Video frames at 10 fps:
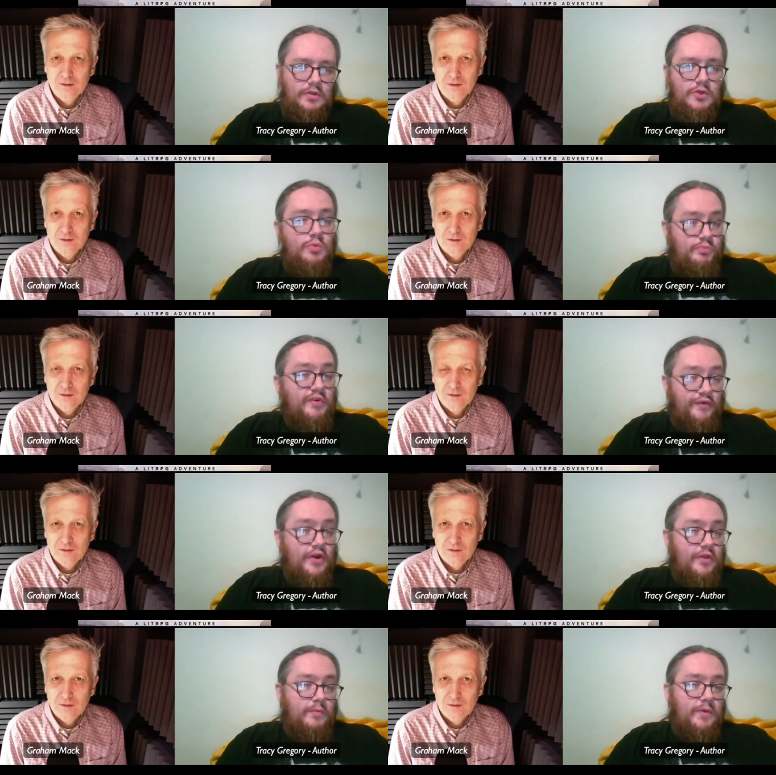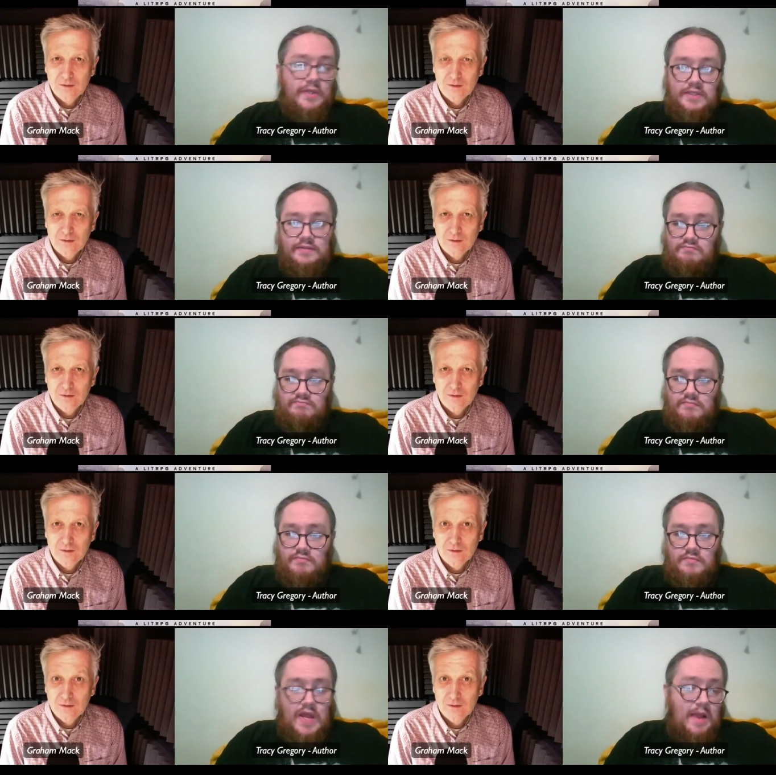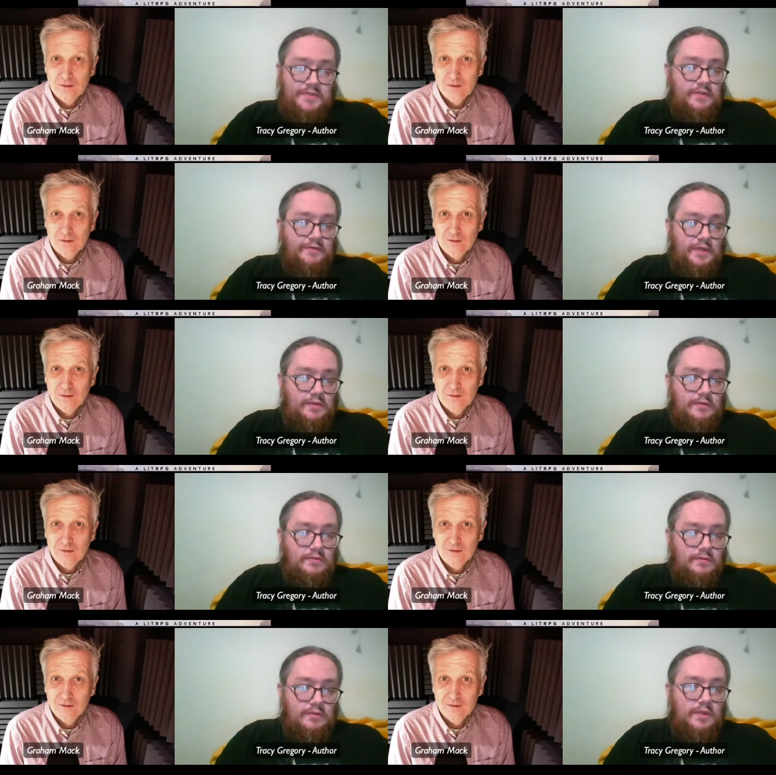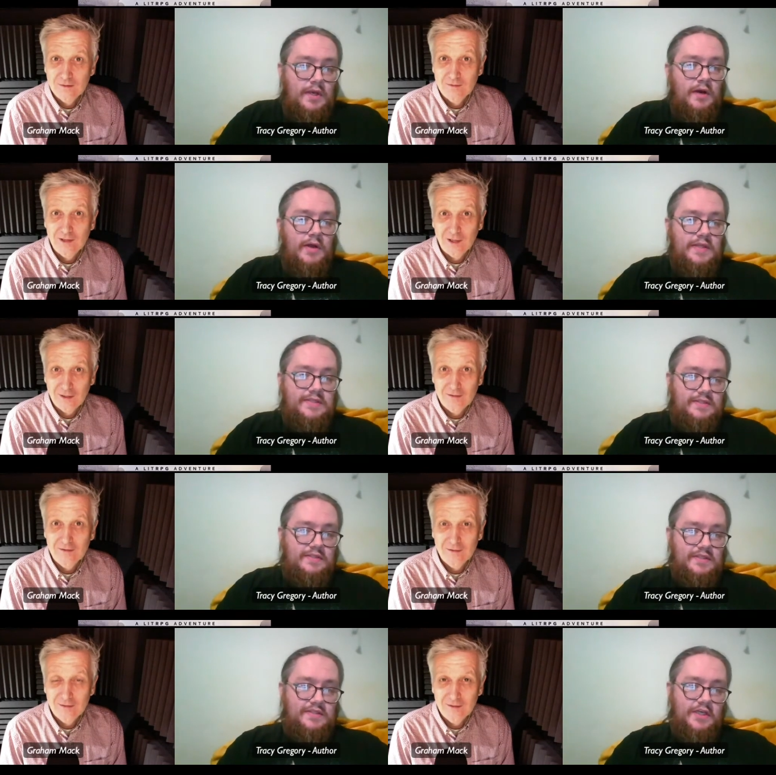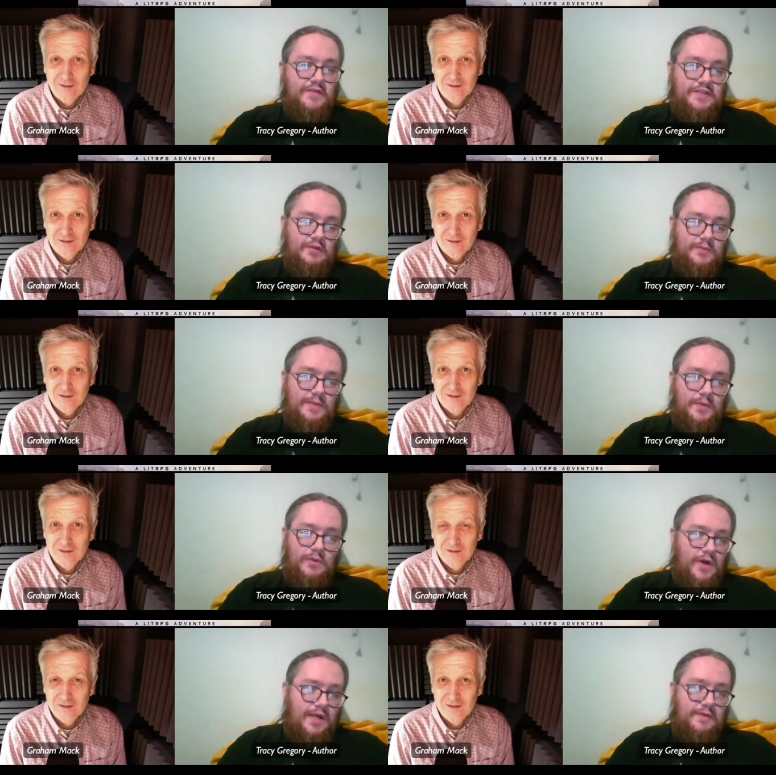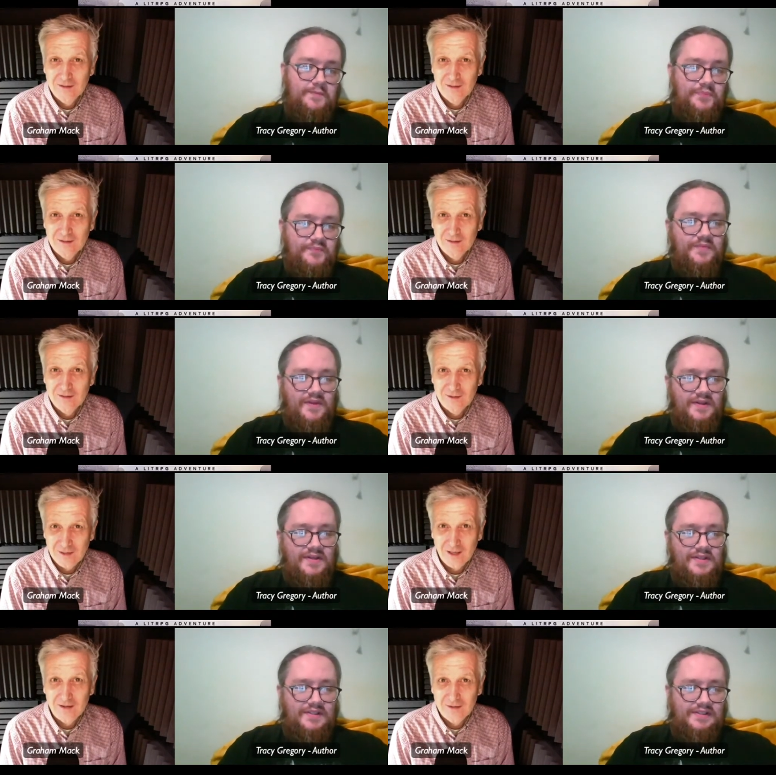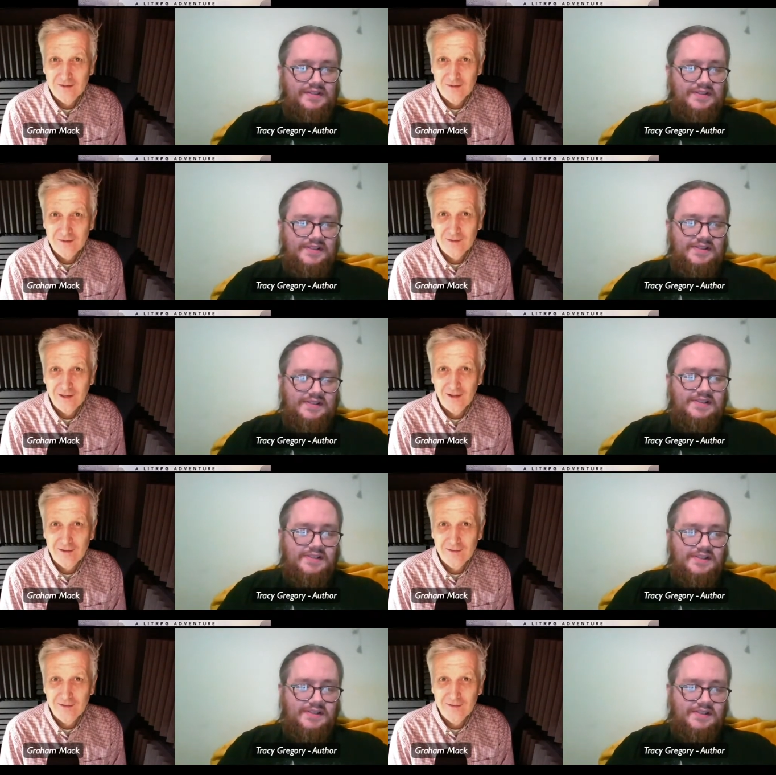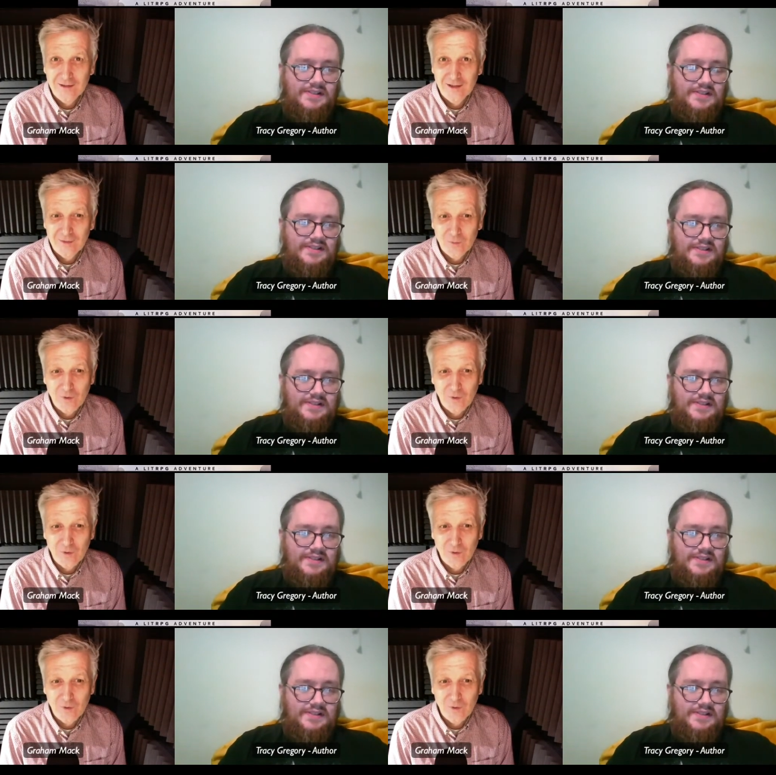Speaker 1: who prefer them, and that's absolutely fine. You know, yeah. servicing those people who want it. Yeah,
Speaker 2: yeah. Yeah.